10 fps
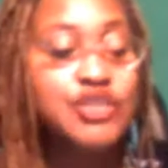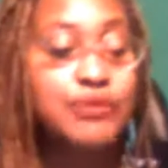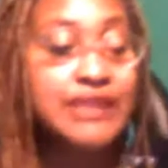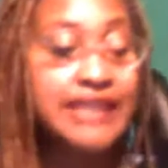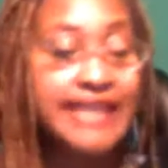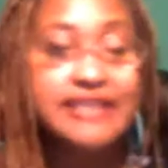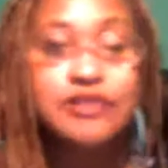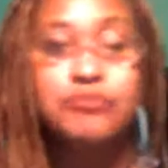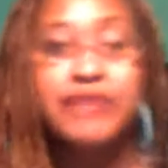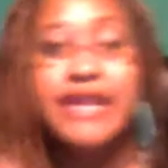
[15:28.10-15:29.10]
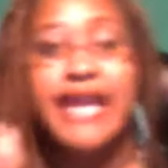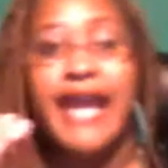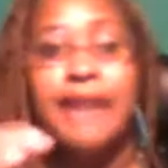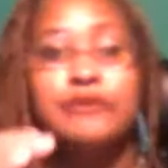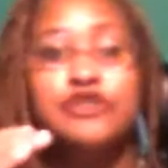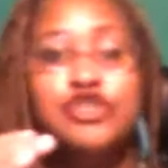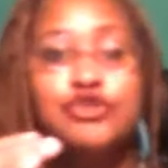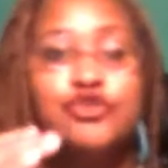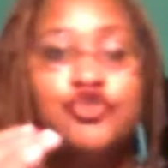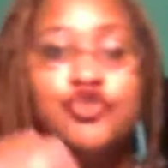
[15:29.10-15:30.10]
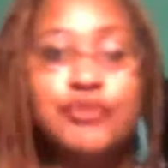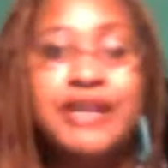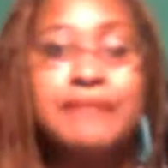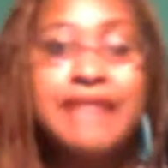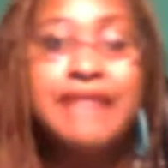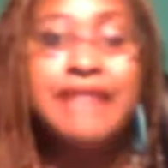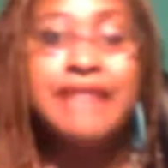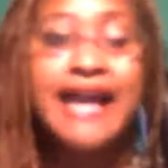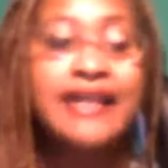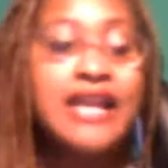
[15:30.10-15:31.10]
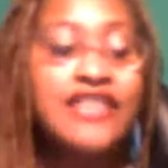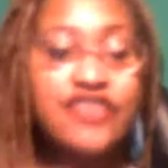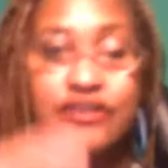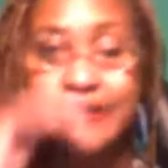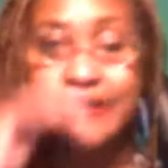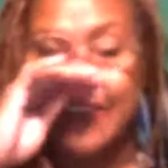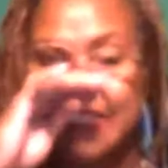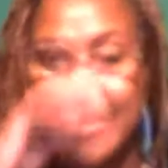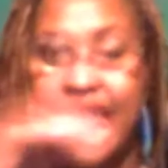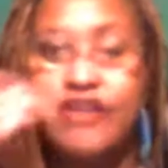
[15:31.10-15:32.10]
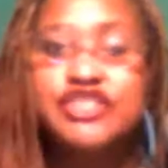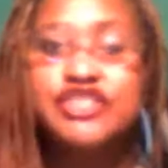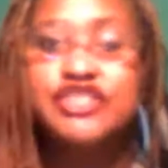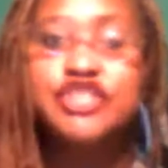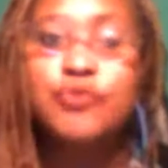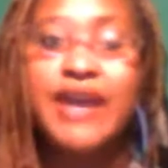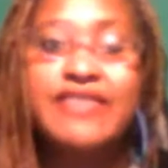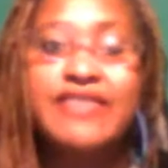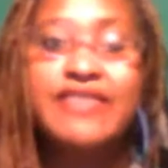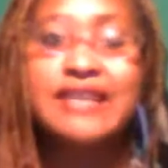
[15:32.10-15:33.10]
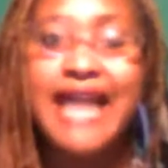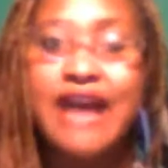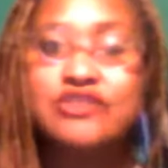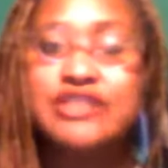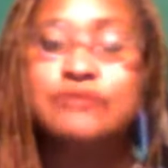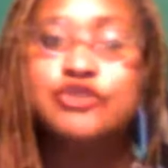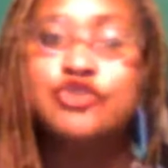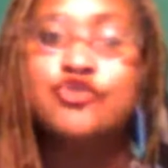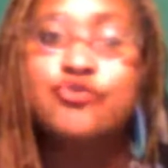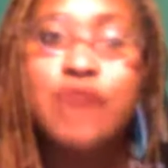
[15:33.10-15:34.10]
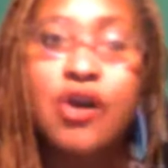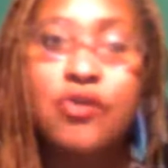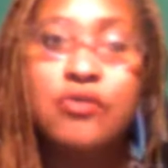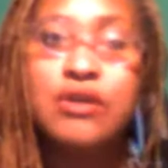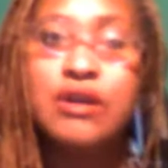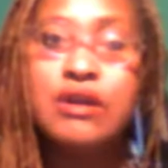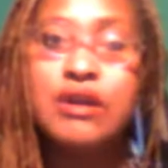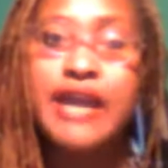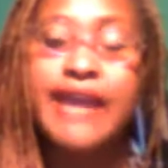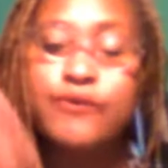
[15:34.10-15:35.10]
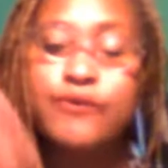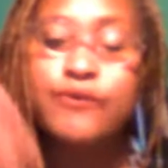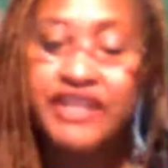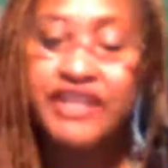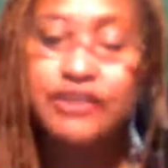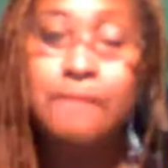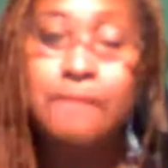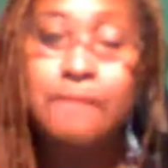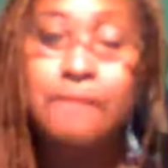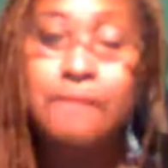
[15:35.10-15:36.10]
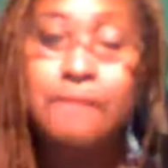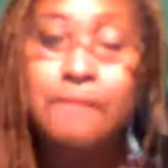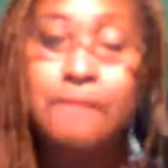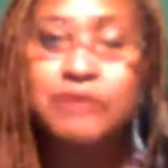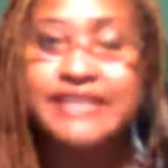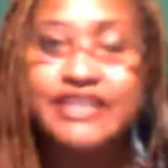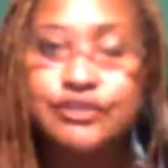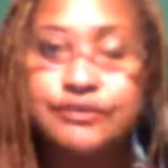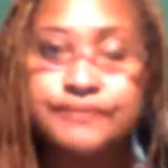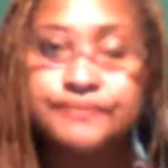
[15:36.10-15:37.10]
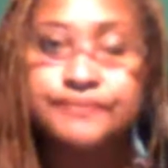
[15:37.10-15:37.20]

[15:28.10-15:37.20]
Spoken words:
it relates to being able to streamline their lifestyle in such a way that allows them to grow and reach the maximum potential.